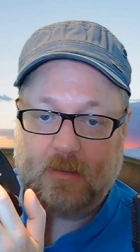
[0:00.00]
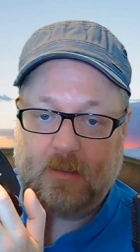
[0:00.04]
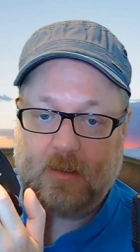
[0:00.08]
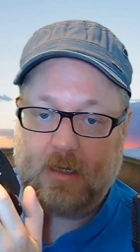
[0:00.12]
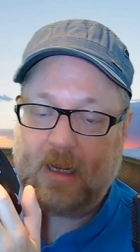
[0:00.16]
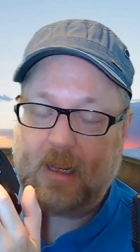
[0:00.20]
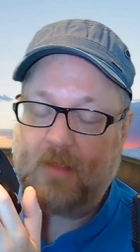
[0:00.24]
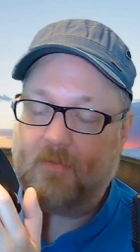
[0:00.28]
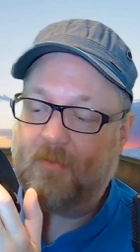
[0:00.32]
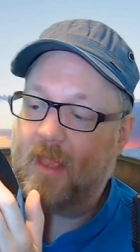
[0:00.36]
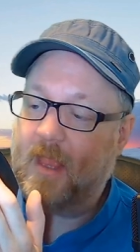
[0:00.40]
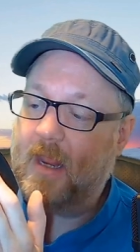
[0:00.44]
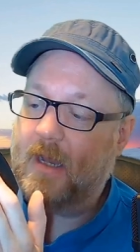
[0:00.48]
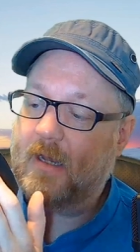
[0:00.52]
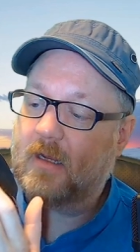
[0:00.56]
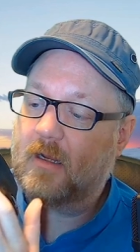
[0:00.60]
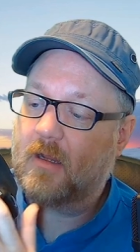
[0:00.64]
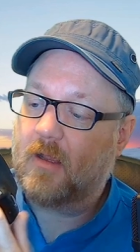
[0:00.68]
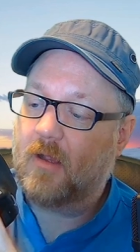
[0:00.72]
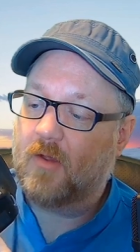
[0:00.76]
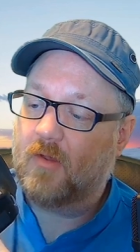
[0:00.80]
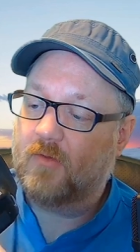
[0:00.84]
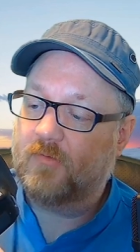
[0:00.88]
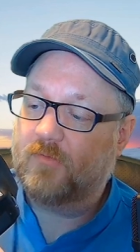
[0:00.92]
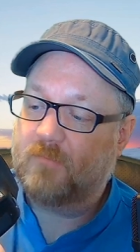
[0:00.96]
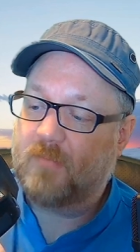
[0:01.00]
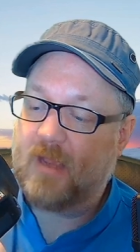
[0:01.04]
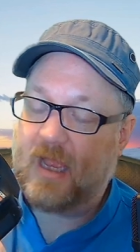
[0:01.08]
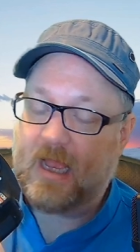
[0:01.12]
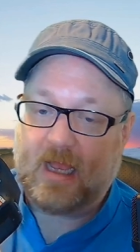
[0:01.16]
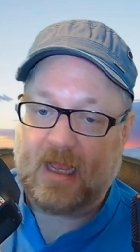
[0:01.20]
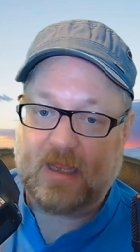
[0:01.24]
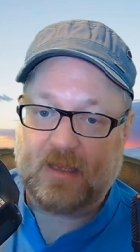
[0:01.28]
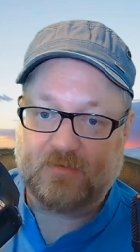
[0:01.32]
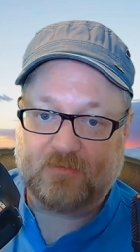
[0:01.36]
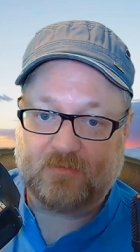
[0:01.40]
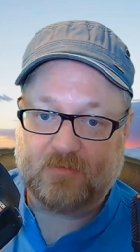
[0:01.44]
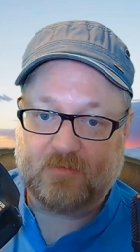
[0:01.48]
And then it goes
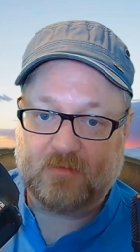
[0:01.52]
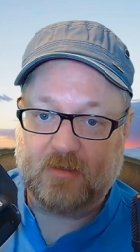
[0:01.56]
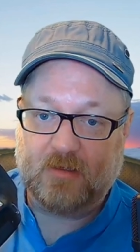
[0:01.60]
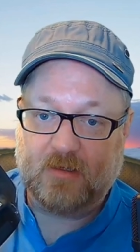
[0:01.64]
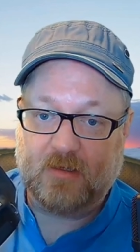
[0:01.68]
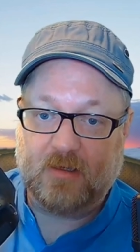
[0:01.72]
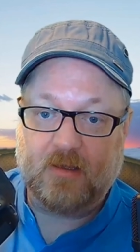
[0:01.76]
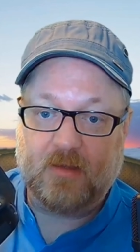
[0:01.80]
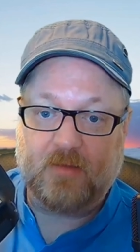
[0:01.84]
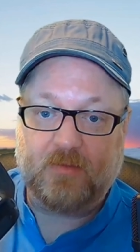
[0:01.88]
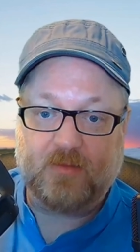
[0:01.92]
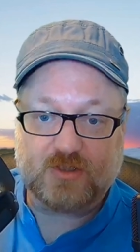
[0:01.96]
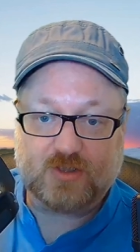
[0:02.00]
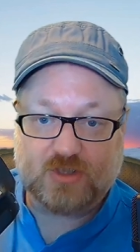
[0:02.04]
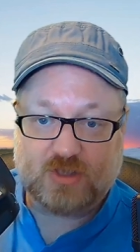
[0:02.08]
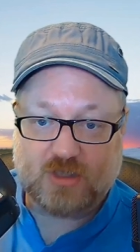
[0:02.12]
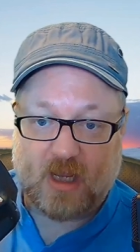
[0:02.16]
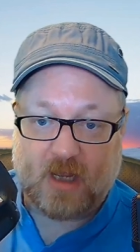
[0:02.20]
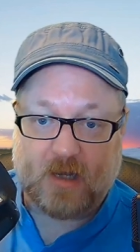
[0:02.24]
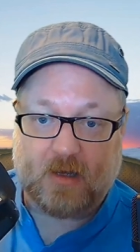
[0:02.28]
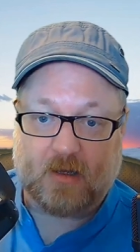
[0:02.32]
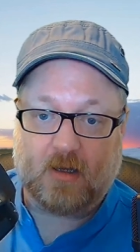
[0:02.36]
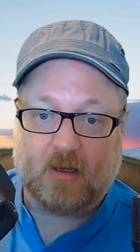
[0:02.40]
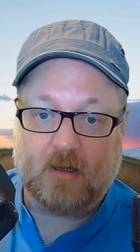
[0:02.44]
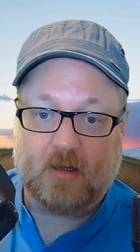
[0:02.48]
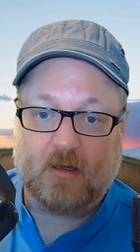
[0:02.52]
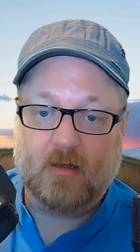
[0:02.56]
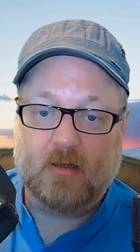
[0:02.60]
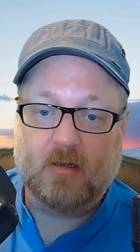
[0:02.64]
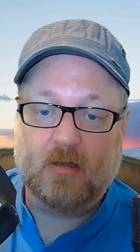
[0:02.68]
past the shutter.